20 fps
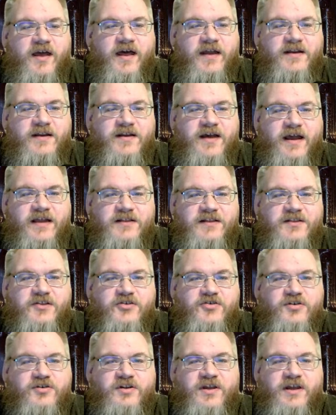and I
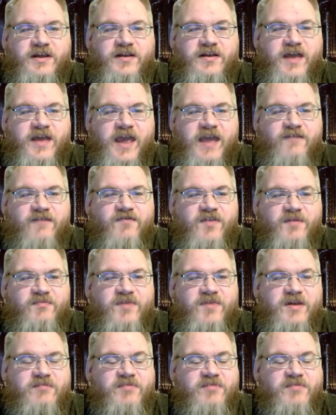literally gave them the